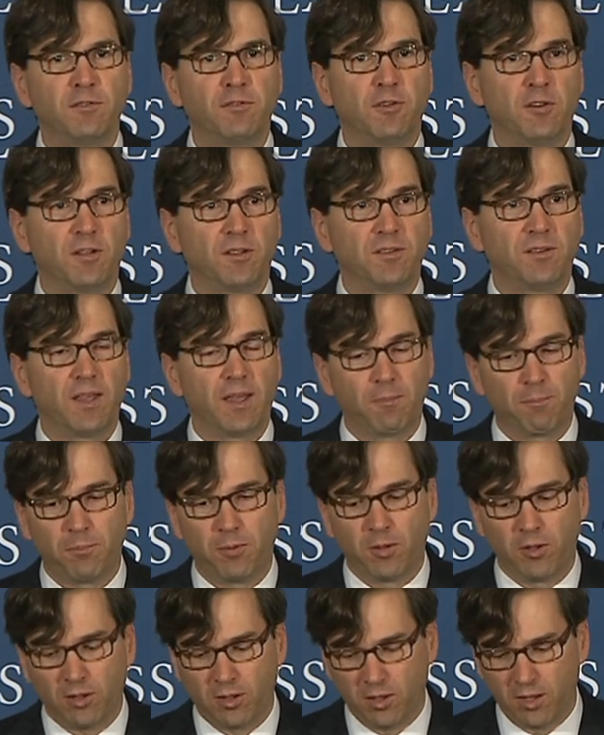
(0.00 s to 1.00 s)
For
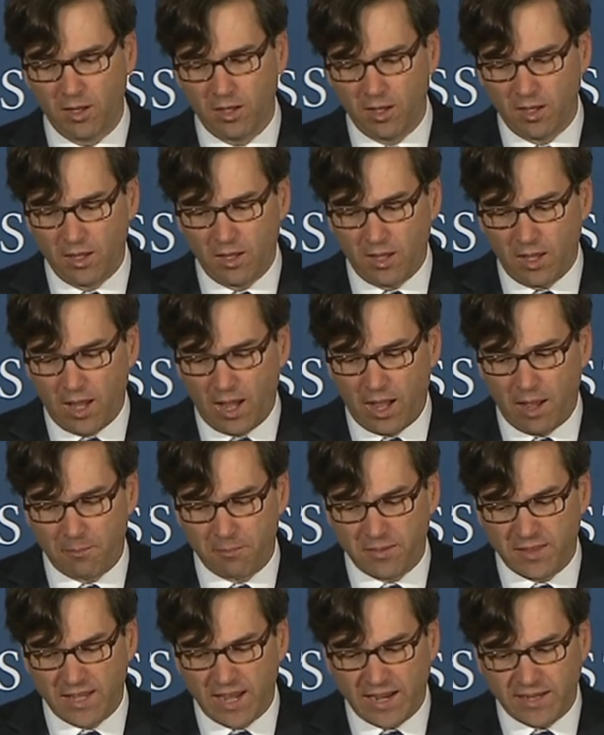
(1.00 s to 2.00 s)
example,
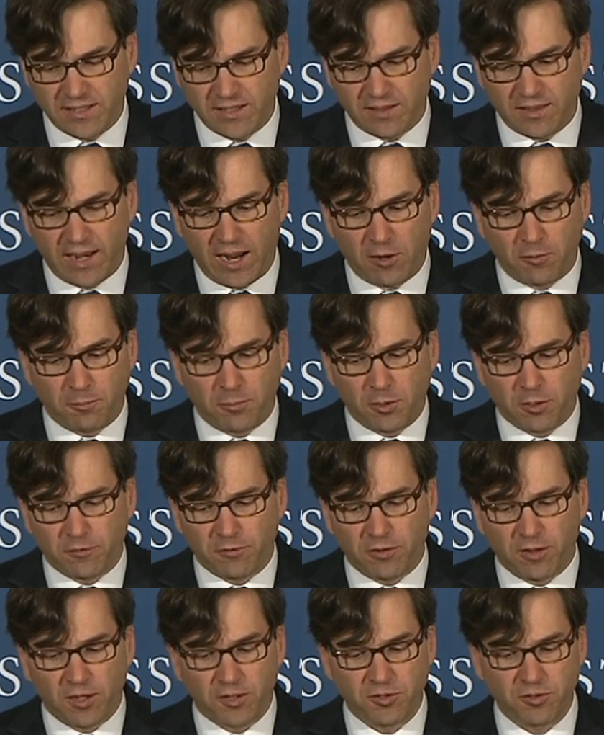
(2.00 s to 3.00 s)
the idea that output
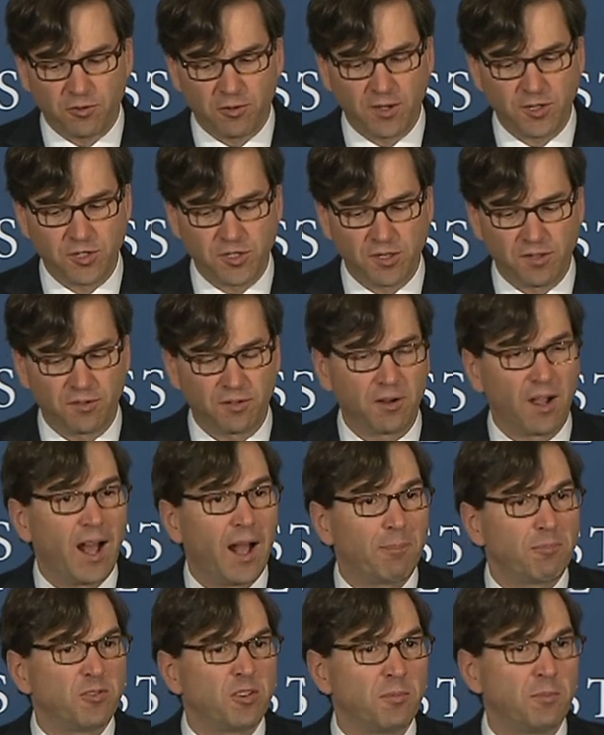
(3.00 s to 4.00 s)
fluctuations are
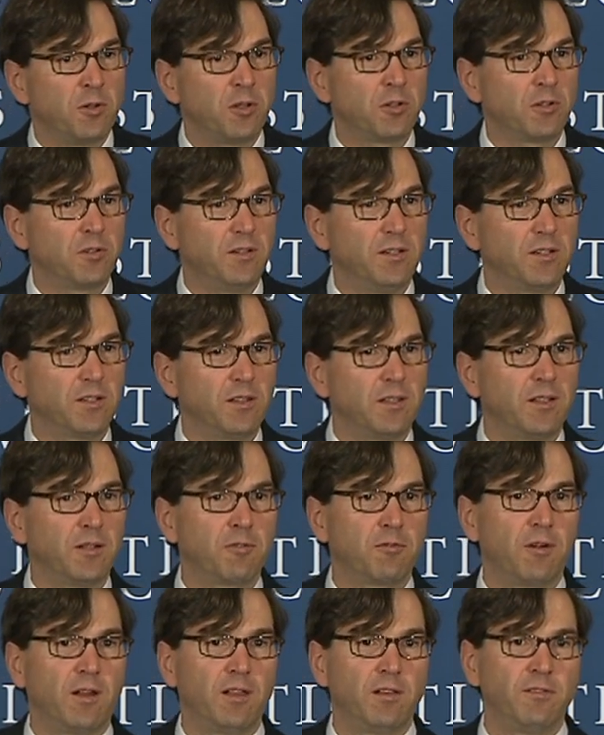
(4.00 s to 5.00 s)
optimal or nearly
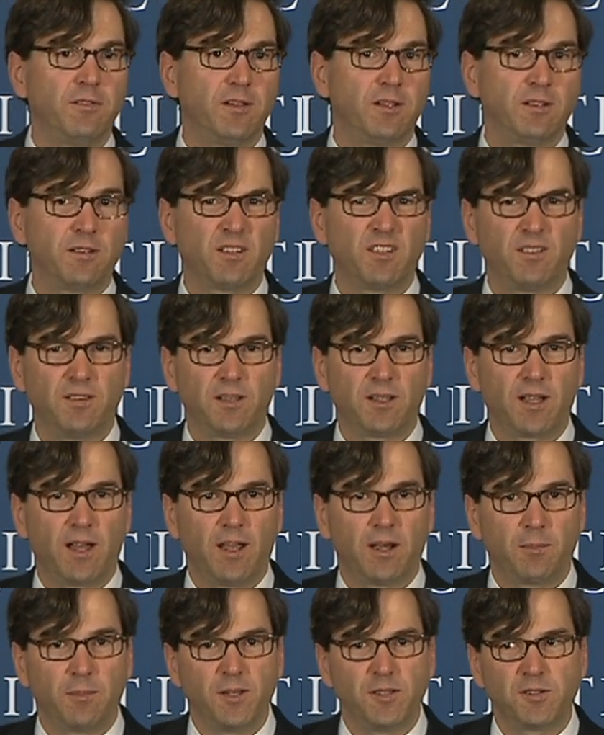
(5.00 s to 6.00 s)
irrelevant because the
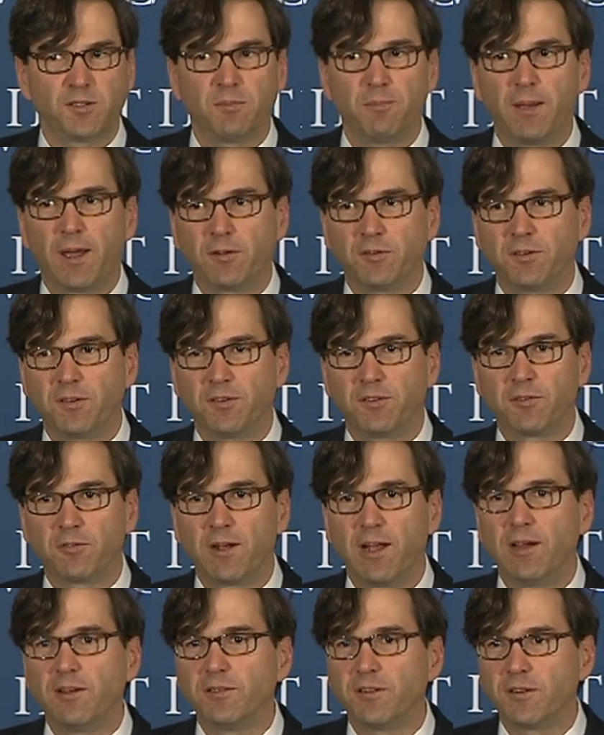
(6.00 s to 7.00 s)
economy just bounces
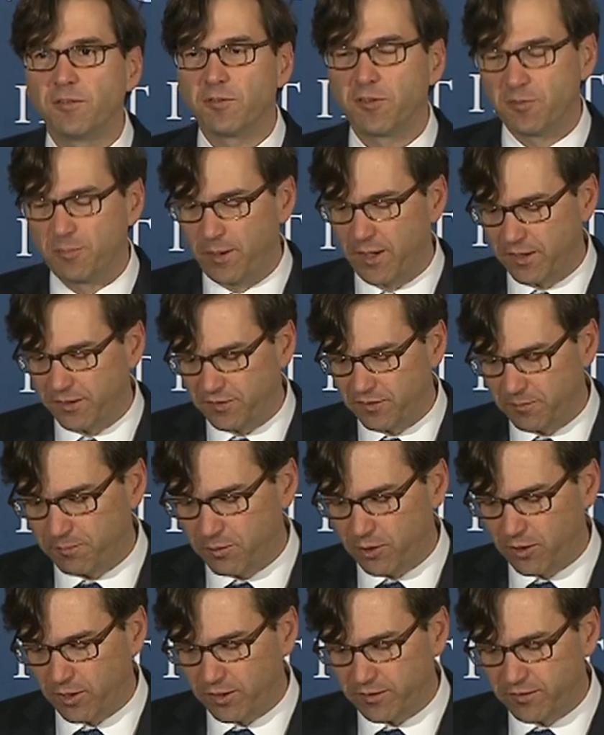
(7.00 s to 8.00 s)
around in response
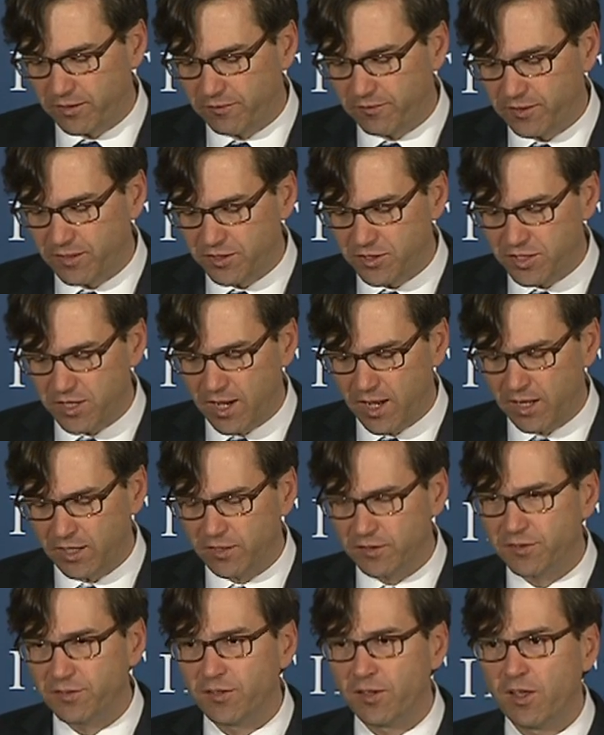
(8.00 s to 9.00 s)
productivity
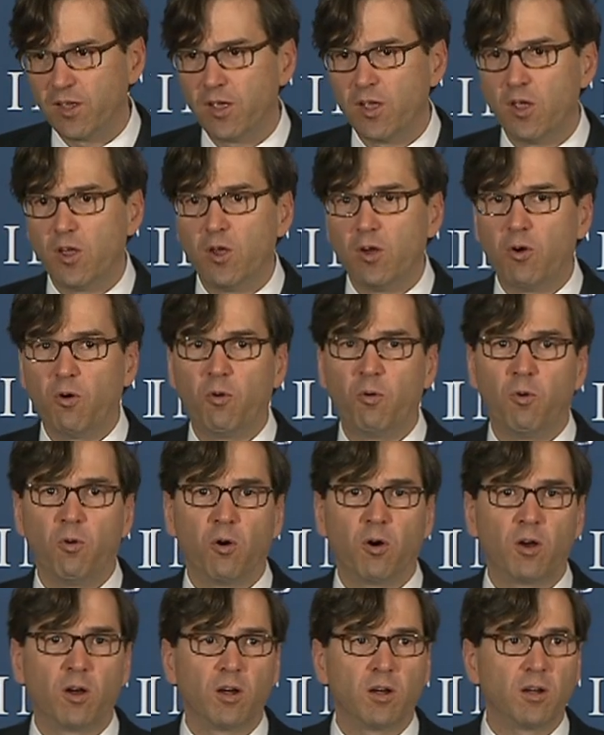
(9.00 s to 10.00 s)
shocks,
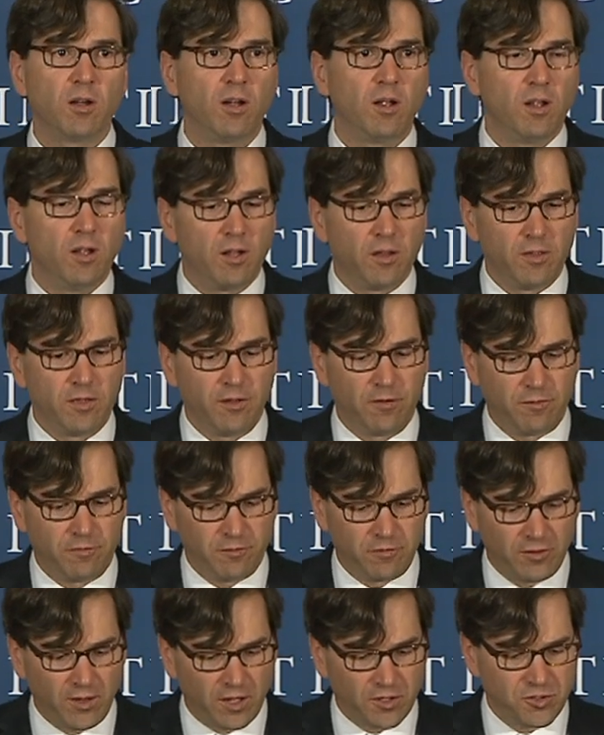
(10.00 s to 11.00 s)
or the
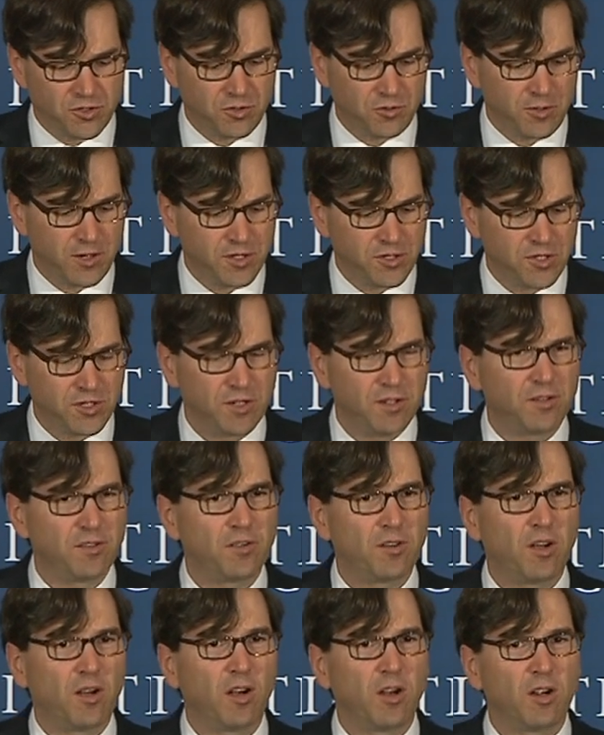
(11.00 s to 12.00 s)
fluctuations
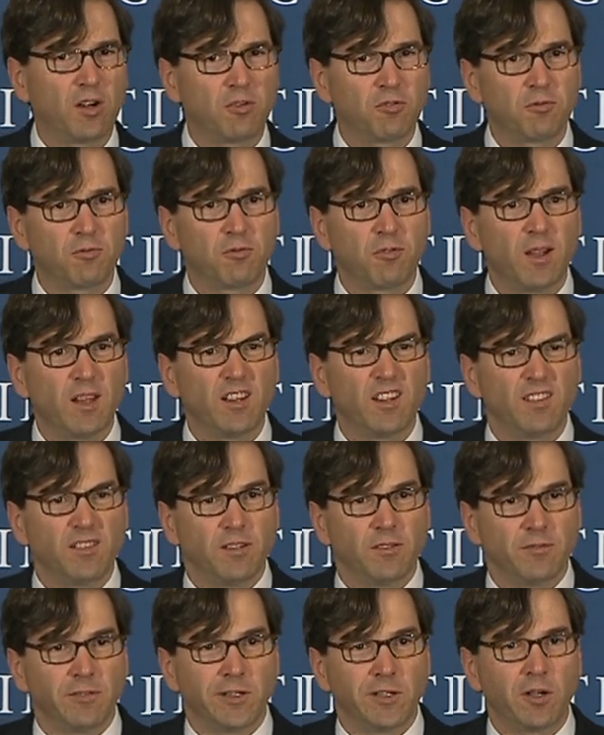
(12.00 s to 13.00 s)
are
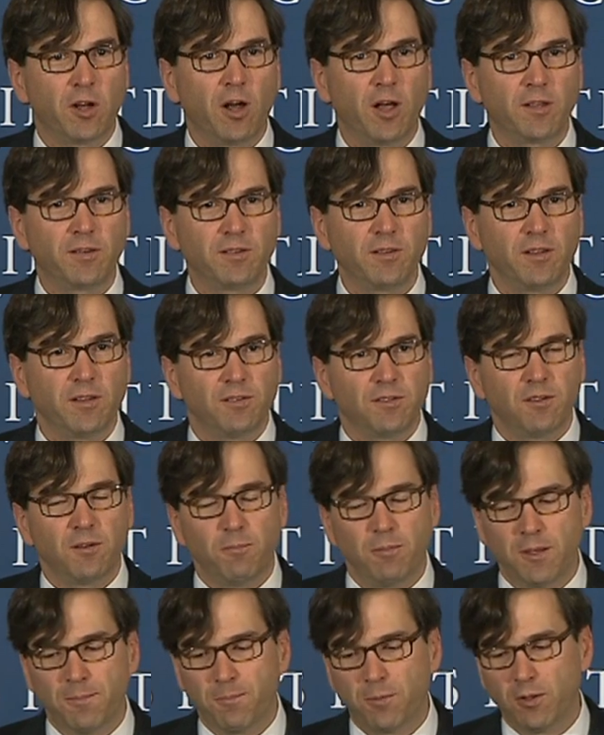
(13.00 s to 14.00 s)
relatively costless to
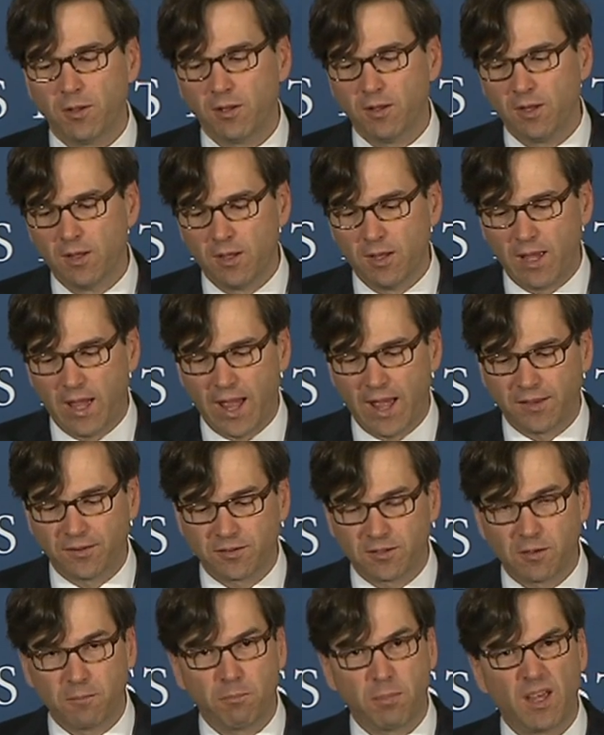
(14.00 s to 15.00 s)
people as
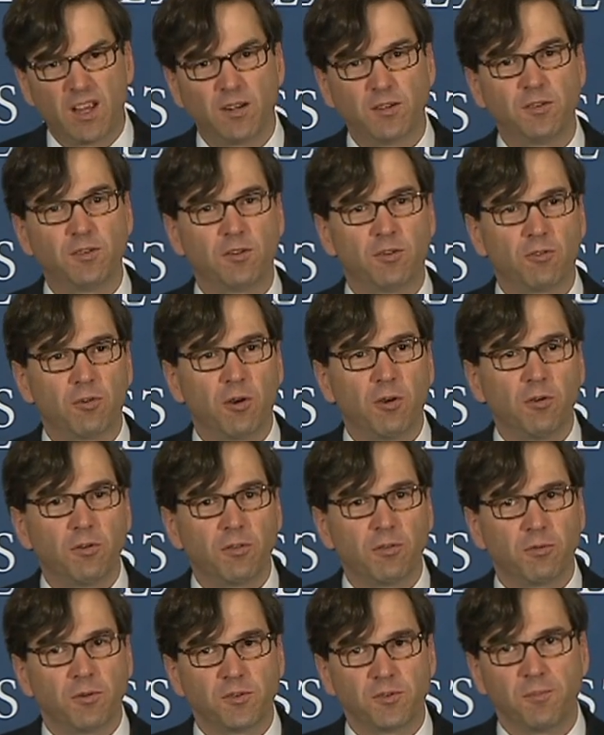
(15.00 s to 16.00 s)
compared to
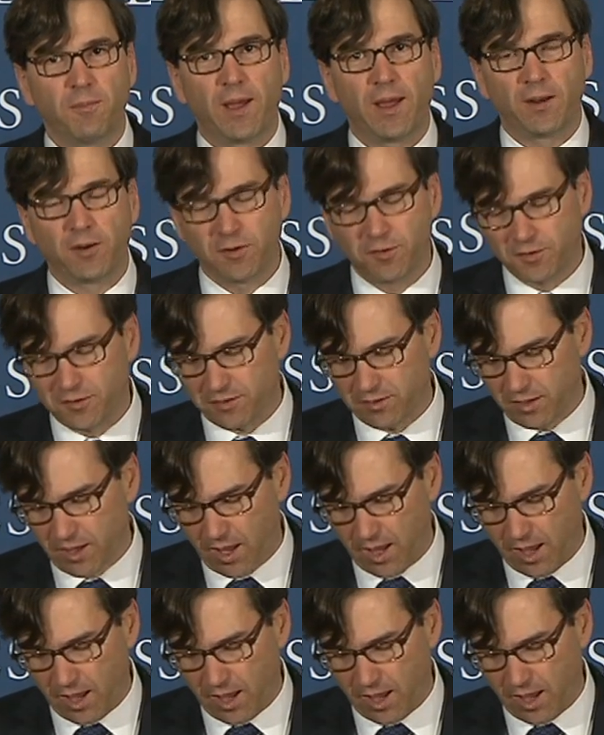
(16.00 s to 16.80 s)
growth, which matters